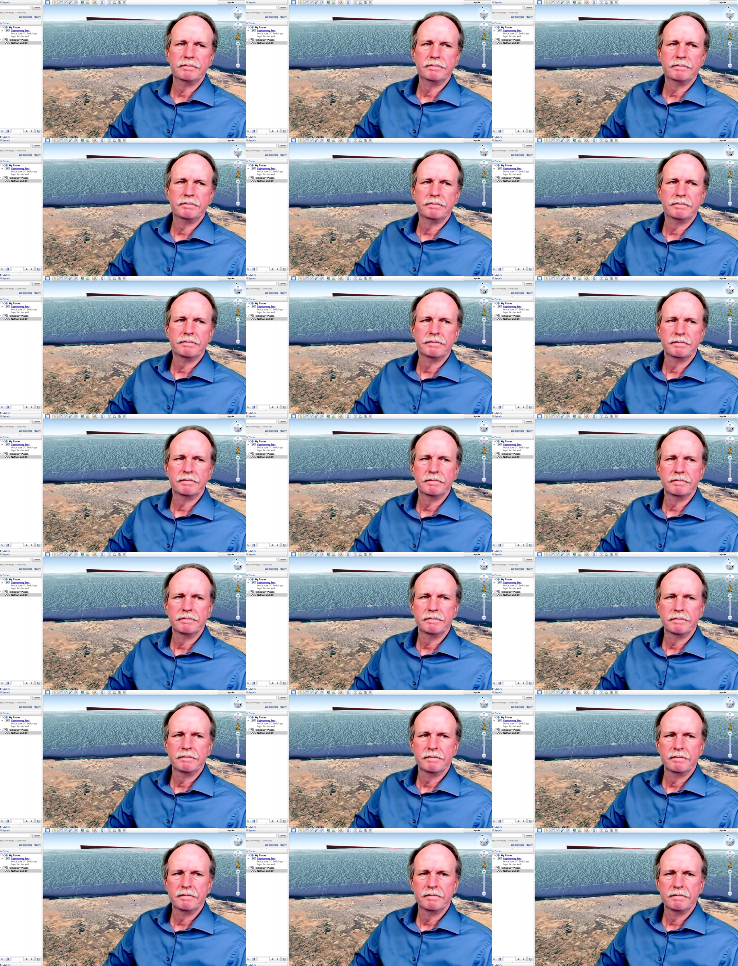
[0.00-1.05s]

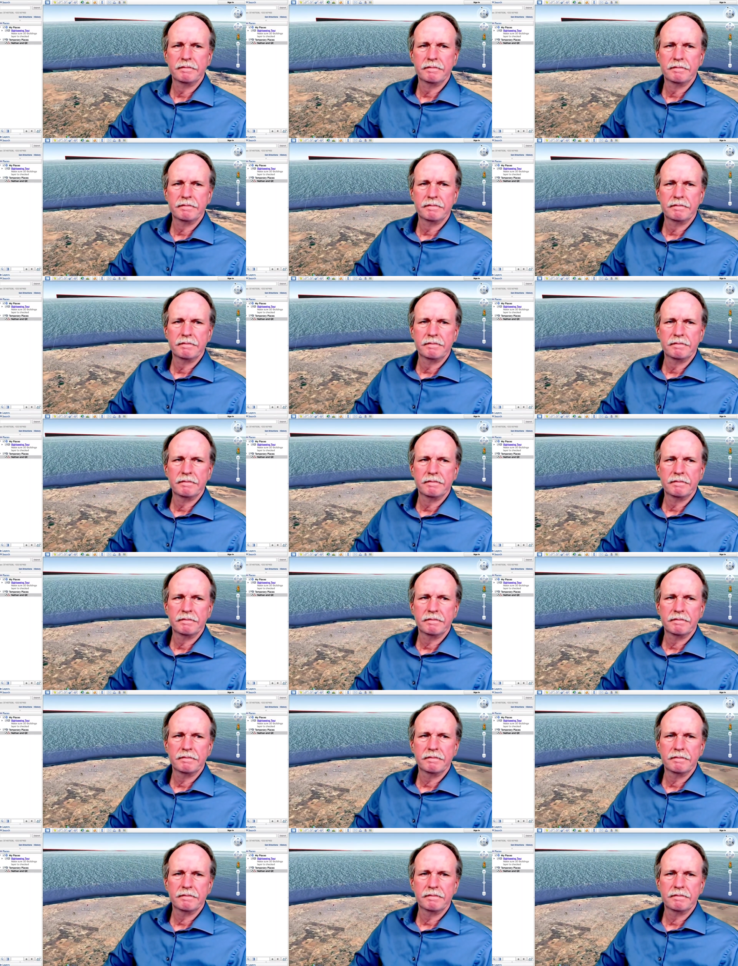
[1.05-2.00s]
[no speech]